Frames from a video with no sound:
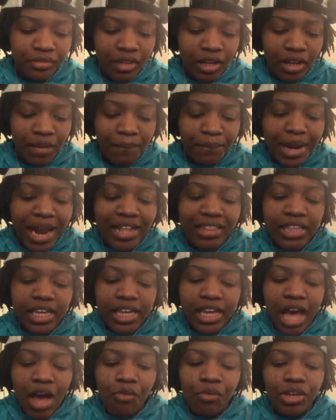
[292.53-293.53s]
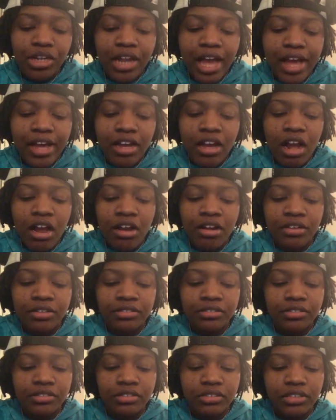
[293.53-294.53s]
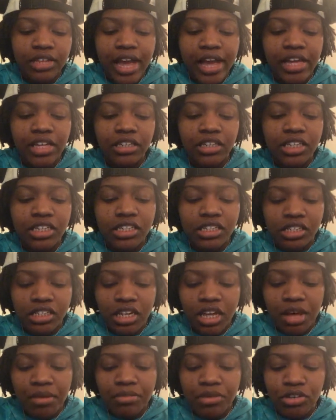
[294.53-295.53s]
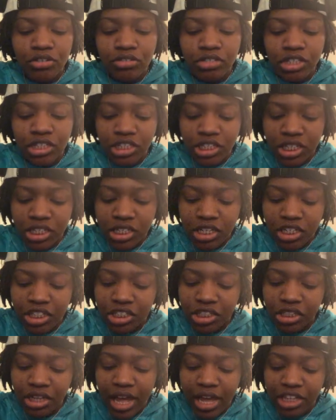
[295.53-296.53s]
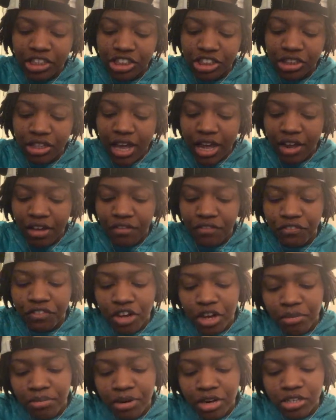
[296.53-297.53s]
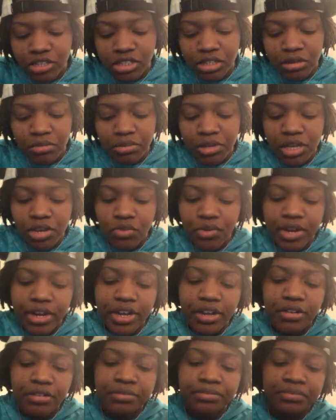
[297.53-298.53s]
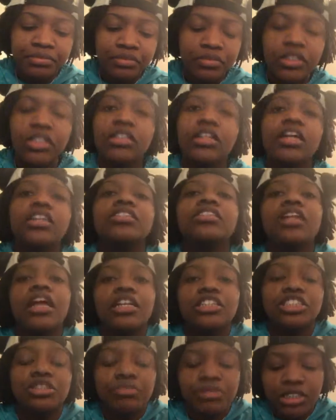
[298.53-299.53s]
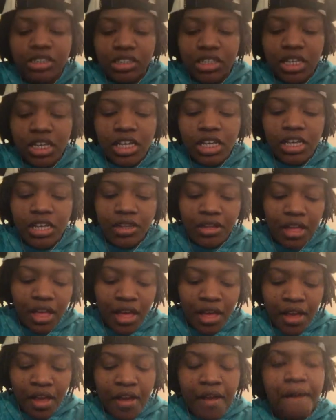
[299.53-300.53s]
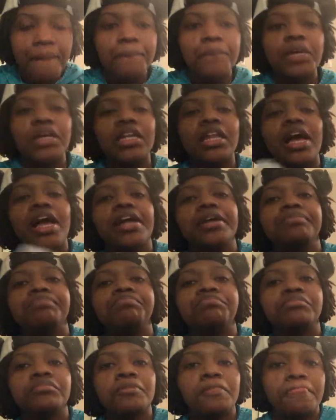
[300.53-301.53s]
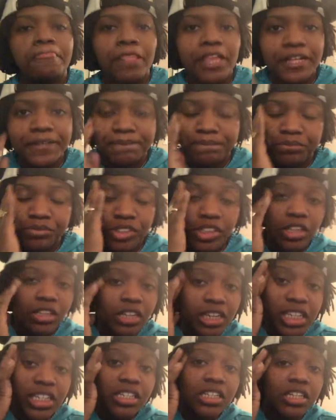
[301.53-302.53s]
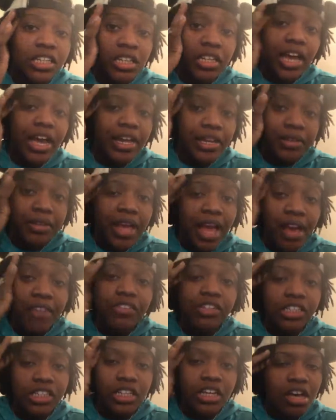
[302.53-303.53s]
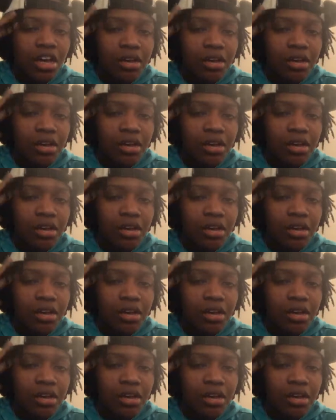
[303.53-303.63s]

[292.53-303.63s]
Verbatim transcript: but I think I would like her. Like listen to her music just cause she like she like a fun person to be around. Like she like she be teed. But like listening like heavy to her